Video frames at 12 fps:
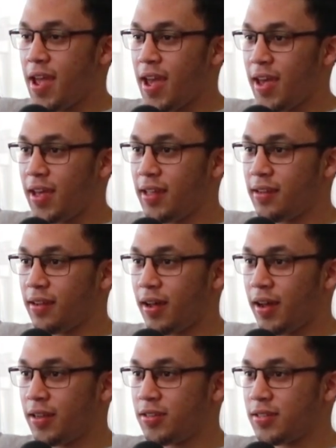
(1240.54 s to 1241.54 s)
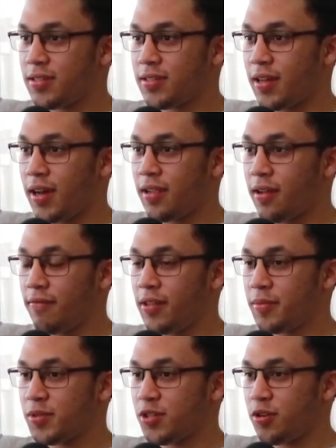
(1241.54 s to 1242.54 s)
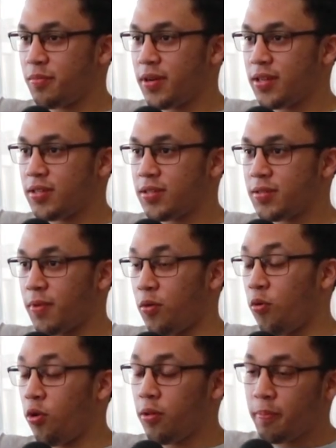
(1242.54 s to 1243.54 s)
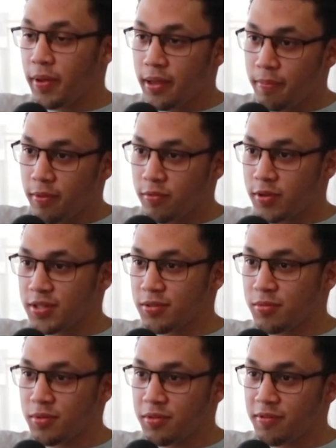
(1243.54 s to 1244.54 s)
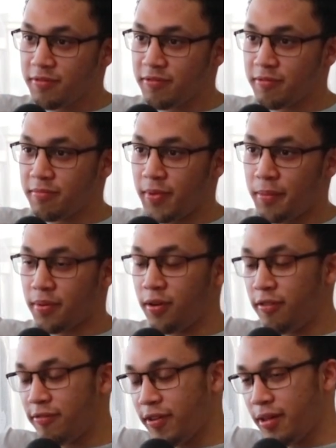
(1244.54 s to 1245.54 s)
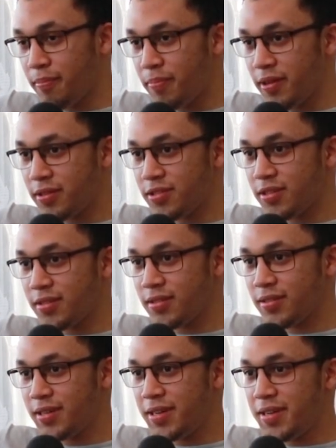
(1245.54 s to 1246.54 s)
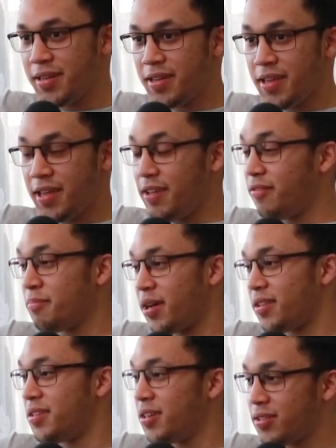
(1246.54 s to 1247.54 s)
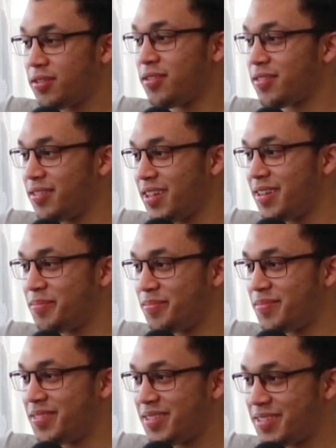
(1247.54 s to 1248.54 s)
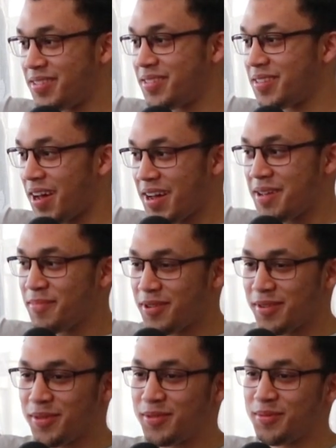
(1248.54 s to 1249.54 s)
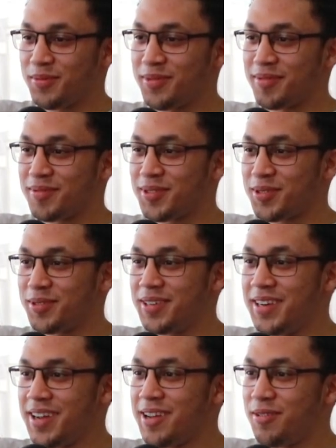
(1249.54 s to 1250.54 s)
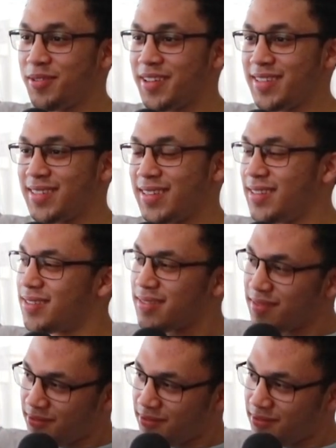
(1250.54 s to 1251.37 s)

and I love them so much. My wallpaper was a wolf, my profile picture, even my TikTok name is I Am The Lone Wolf. So you can see it's